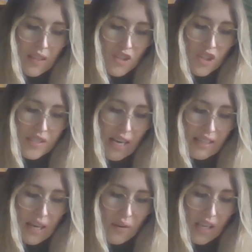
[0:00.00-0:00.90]
she sat
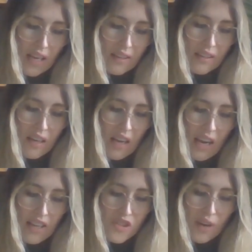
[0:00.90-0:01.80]
down again
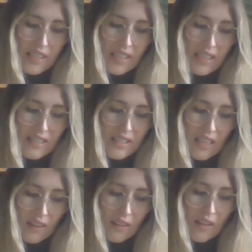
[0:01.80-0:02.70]
and tried to
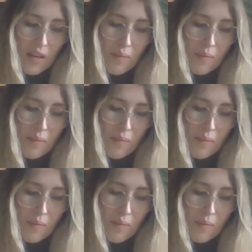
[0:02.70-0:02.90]
conceal